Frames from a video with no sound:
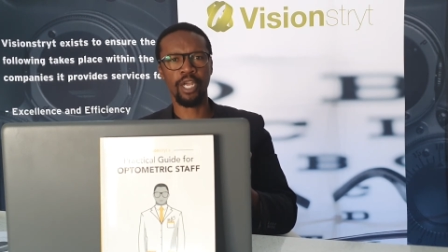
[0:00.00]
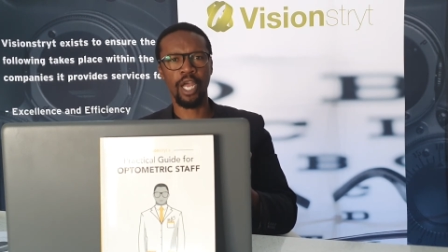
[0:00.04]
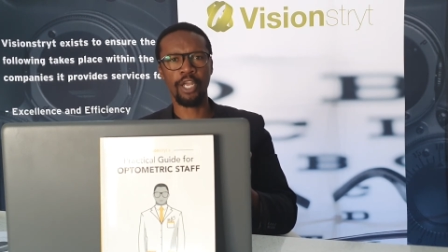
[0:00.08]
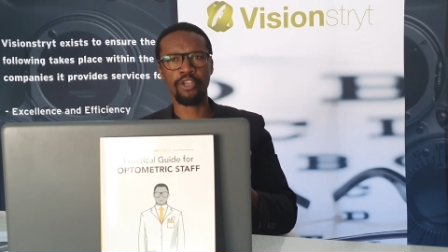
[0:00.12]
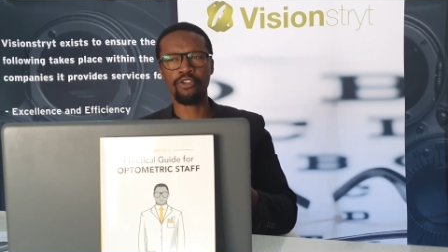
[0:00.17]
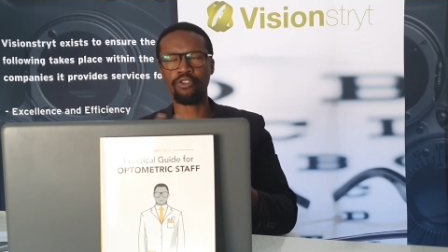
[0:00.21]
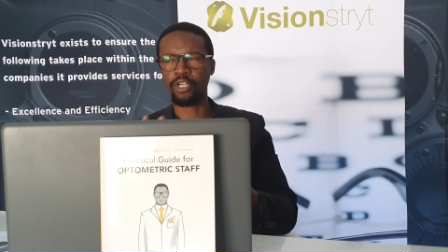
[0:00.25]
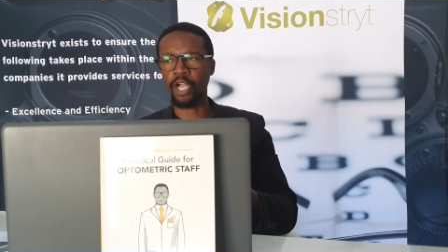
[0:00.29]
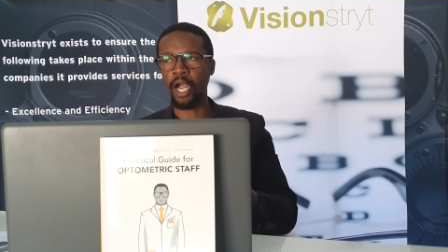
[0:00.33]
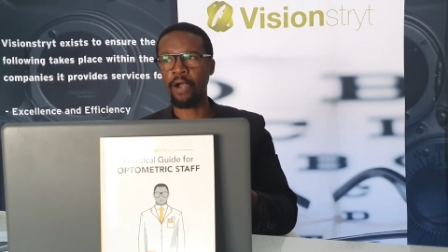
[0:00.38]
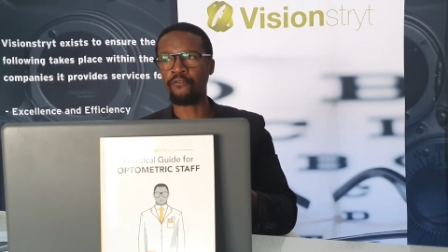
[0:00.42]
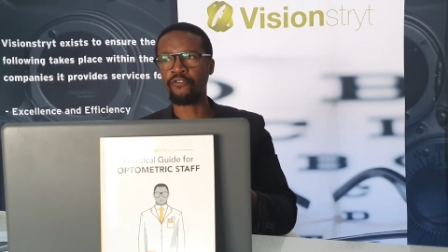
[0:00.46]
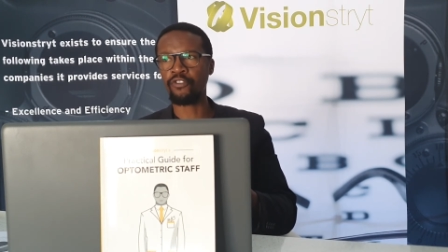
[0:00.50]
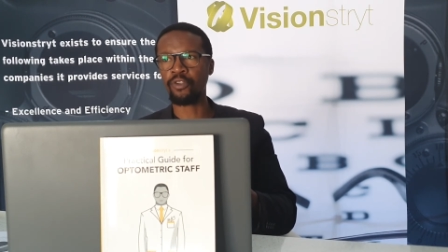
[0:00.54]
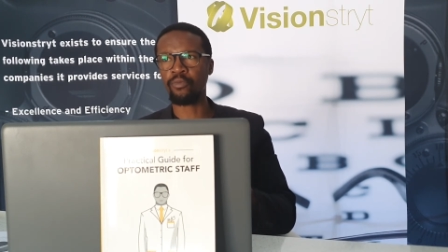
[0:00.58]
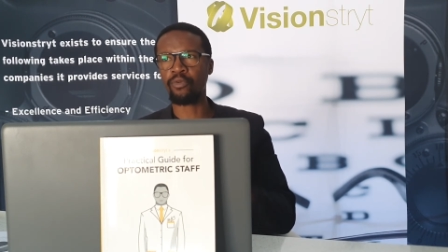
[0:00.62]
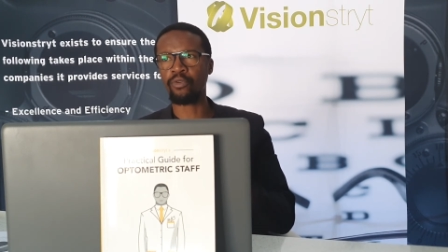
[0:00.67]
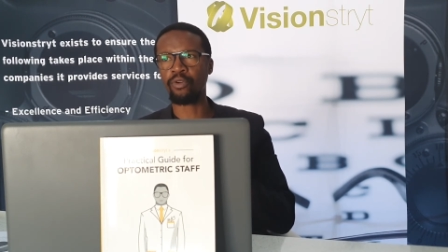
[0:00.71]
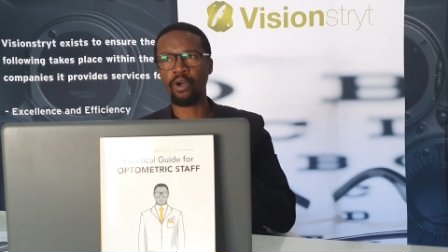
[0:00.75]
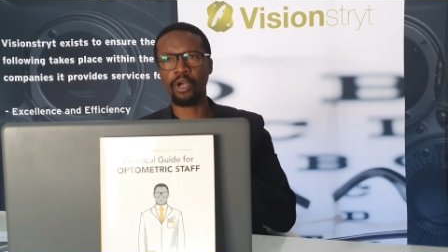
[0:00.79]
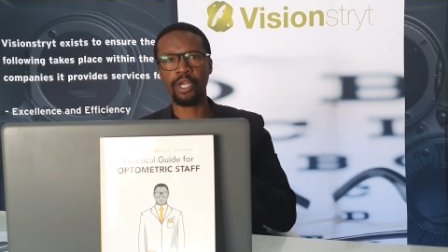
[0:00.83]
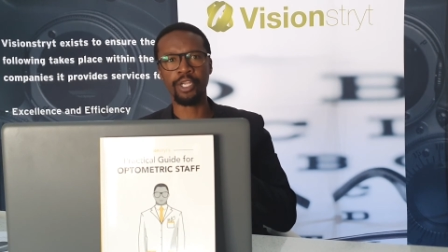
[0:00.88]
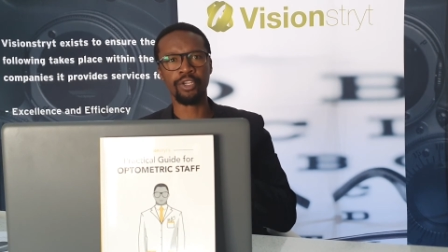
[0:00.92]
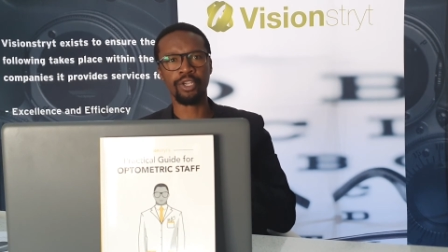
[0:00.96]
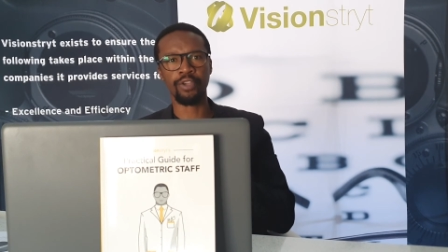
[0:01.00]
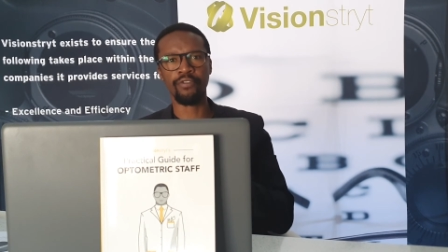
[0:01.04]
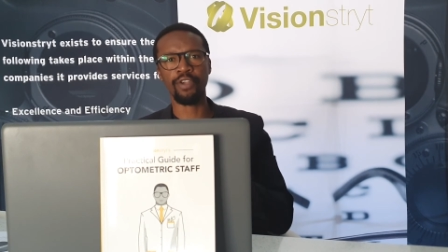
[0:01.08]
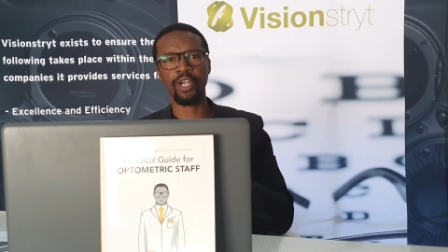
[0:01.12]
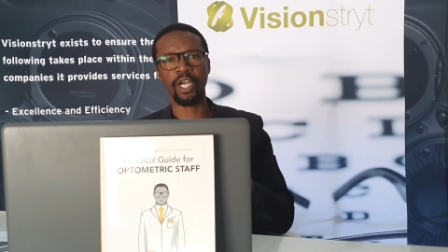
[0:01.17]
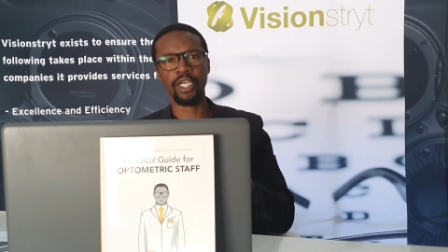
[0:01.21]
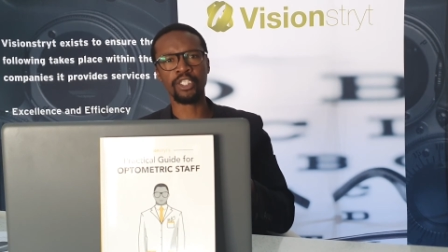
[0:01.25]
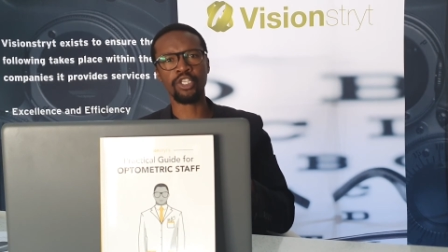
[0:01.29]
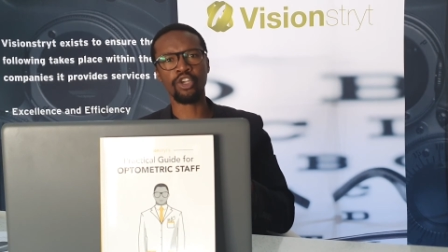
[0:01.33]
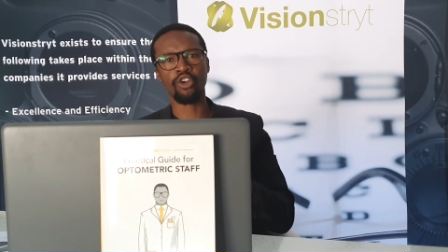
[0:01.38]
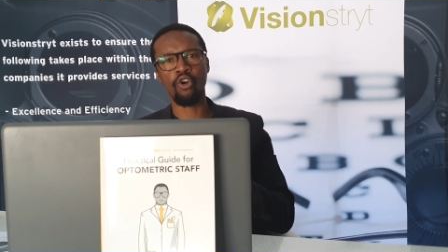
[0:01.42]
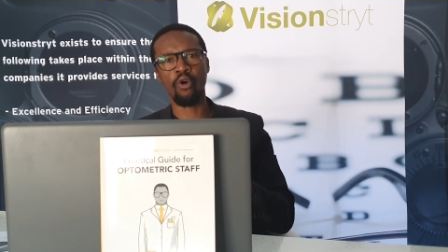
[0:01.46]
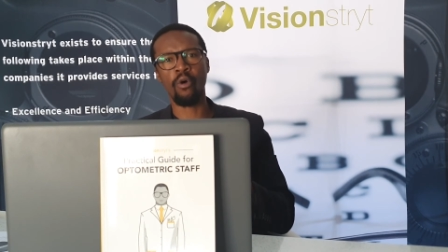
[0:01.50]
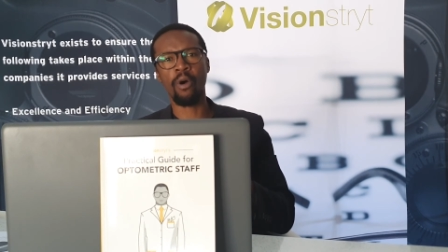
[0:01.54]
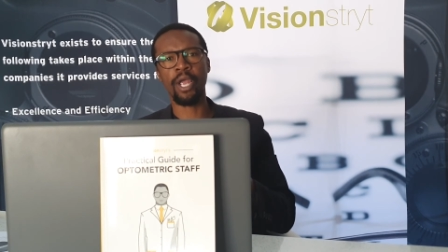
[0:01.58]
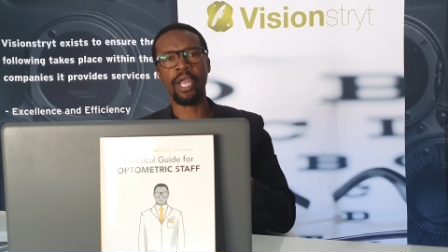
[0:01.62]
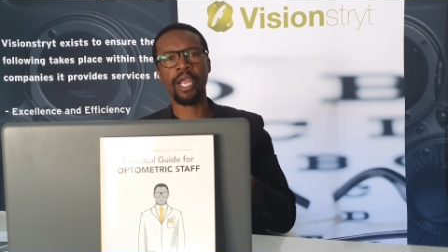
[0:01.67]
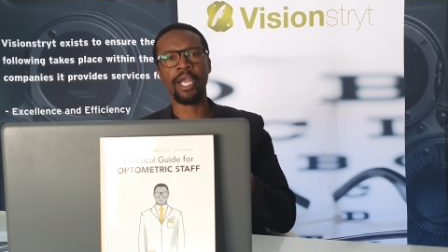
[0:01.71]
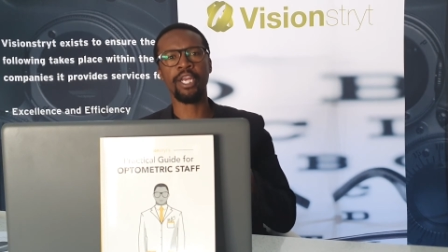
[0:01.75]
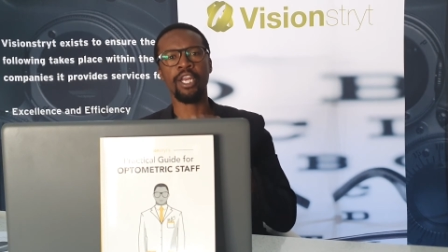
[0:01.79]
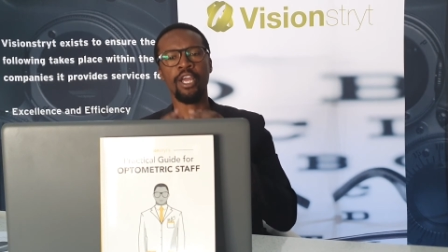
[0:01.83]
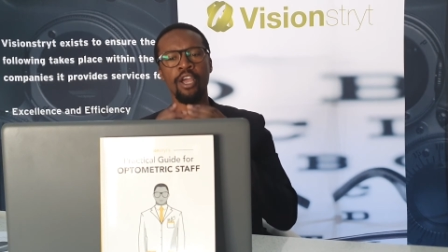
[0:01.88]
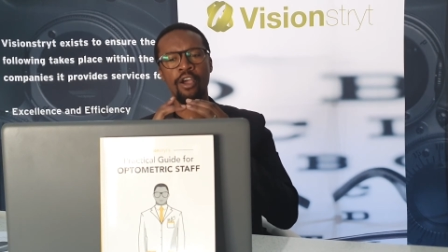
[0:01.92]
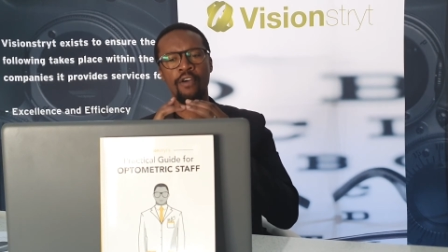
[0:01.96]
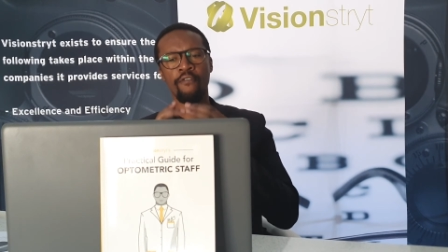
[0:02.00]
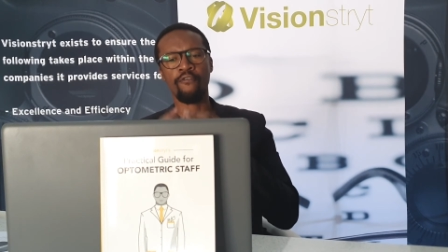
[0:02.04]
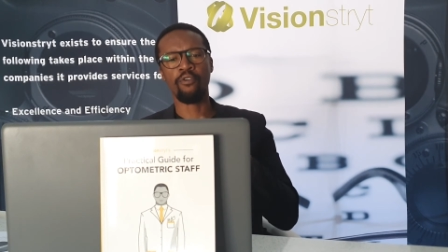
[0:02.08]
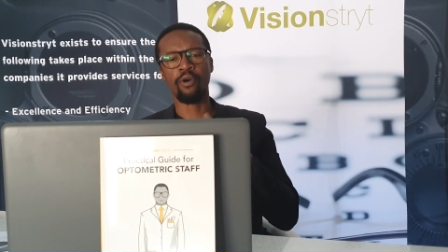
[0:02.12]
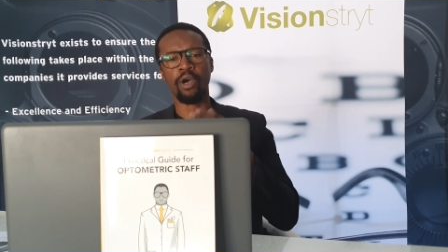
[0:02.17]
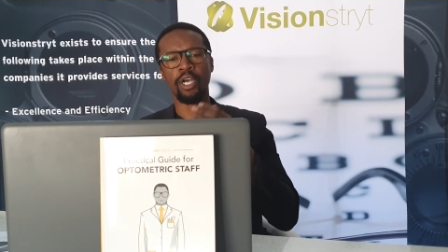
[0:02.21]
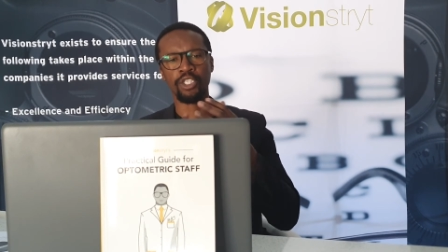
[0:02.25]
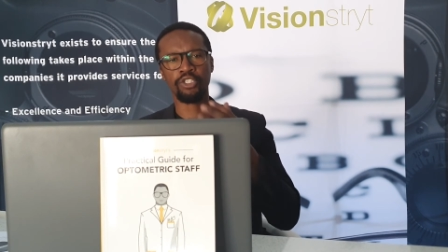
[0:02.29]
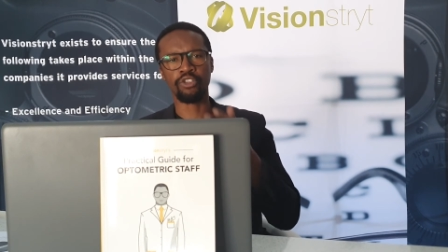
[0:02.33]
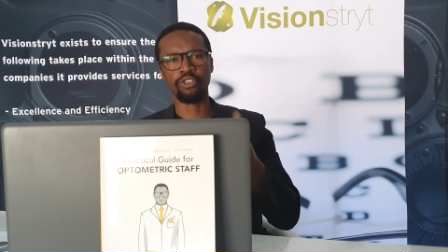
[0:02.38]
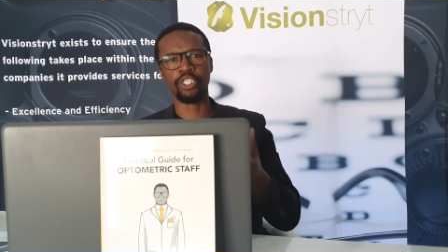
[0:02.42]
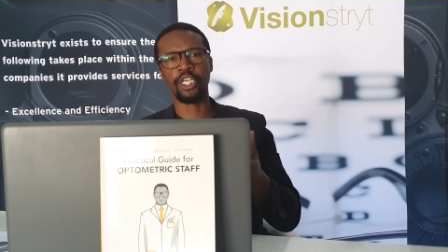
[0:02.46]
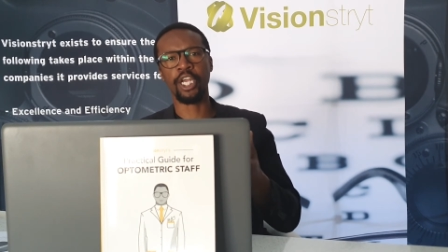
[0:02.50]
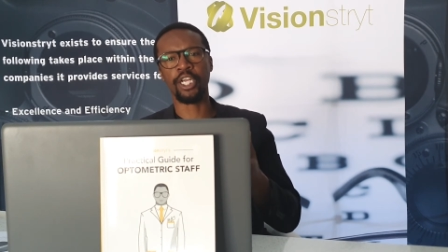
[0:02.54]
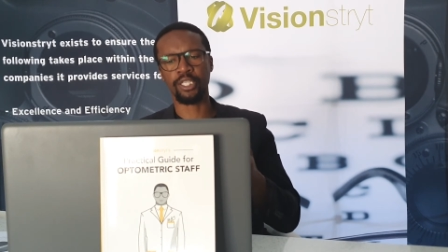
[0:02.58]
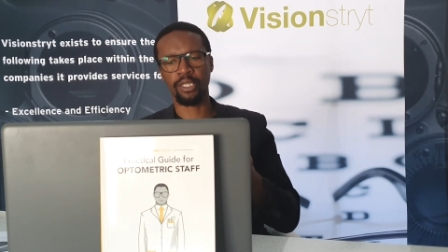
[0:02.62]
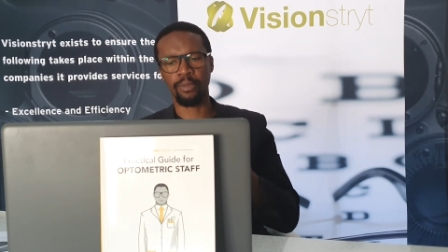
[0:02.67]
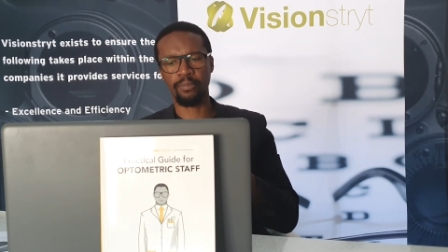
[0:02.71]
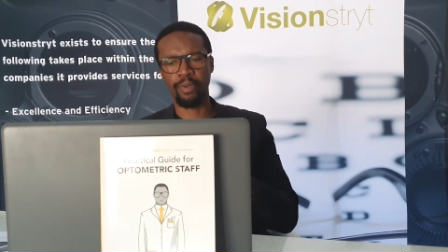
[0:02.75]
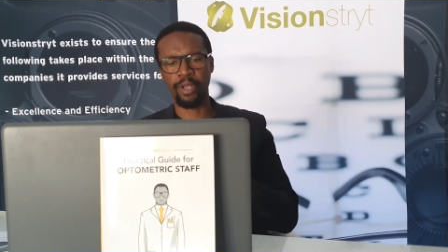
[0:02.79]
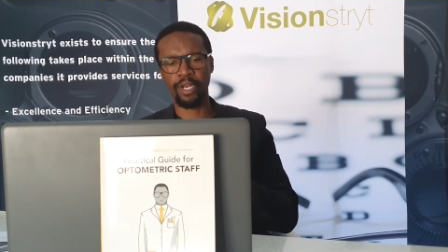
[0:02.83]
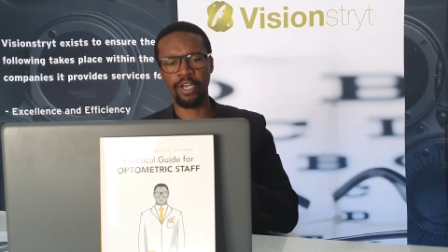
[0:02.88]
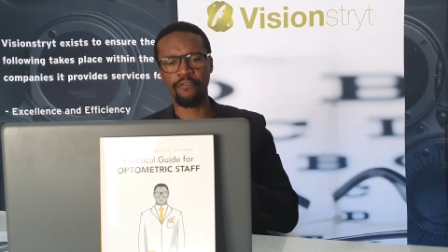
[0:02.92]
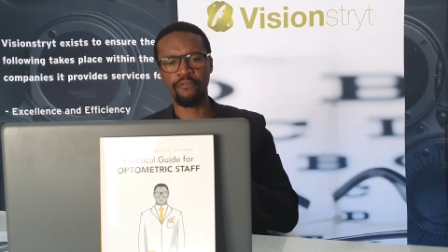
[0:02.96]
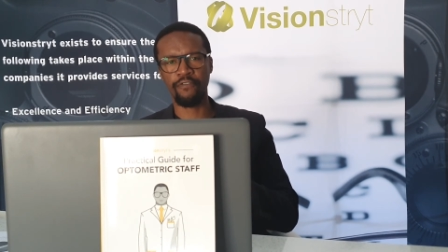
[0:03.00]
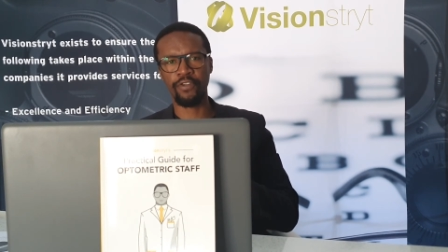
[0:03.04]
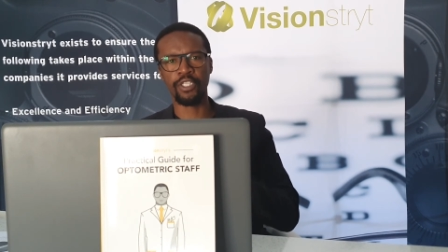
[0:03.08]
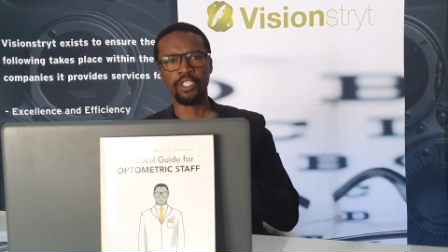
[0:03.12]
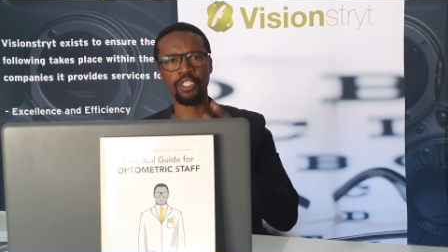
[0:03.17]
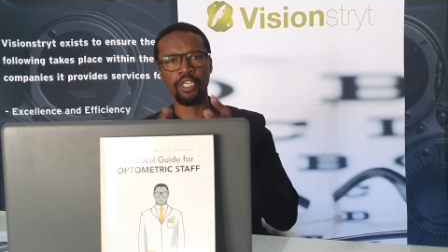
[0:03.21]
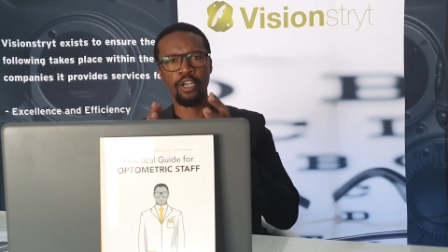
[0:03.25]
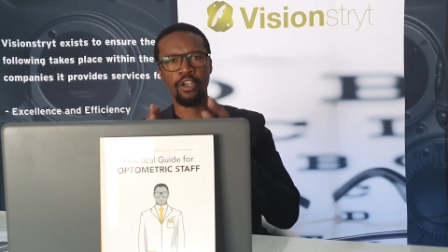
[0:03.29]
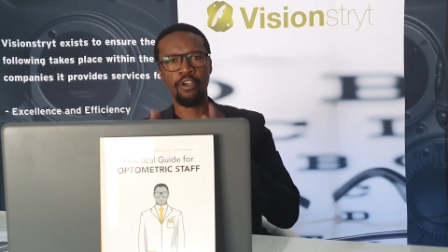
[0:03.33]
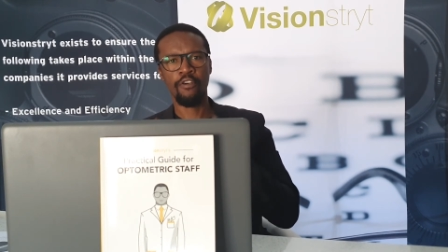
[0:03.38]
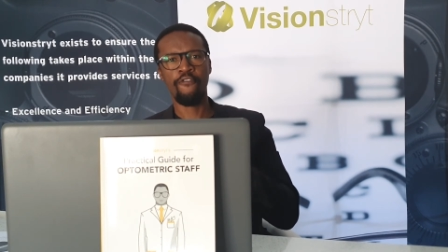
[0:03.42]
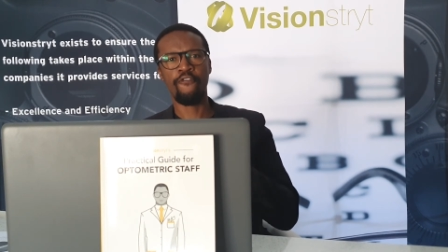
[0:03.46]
are you comfortable, are you giving us the go ahead for us to check the benefits